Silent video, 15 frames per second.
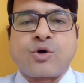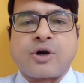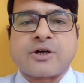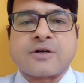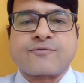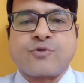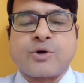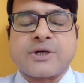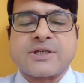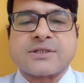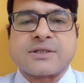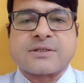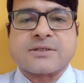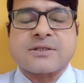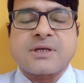quarter four
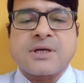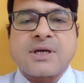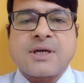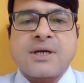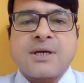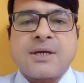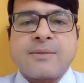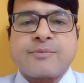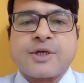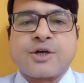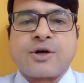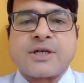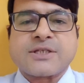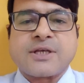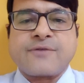results,
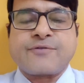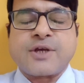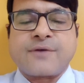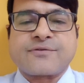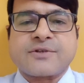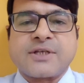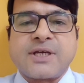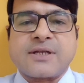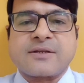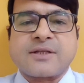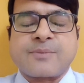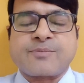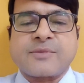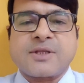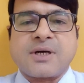because if you have seen,
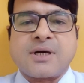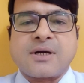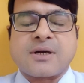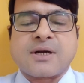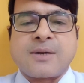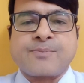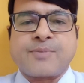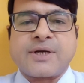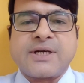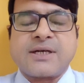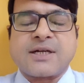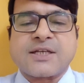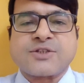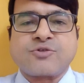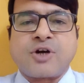the company
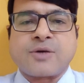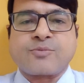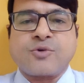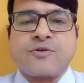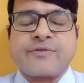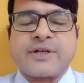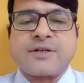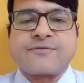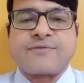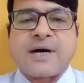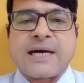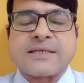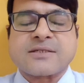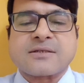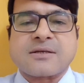does not move very
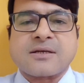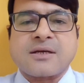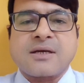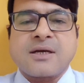fast